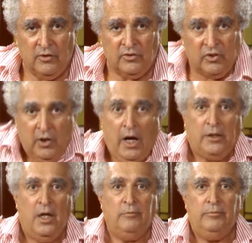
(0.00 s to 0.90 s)
The other one says,
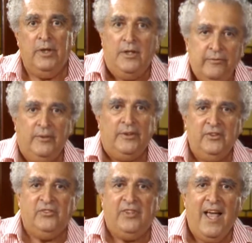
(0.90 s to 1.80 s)
I can't believe
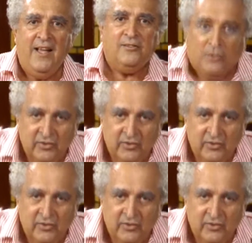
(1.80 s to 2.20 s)
what you said.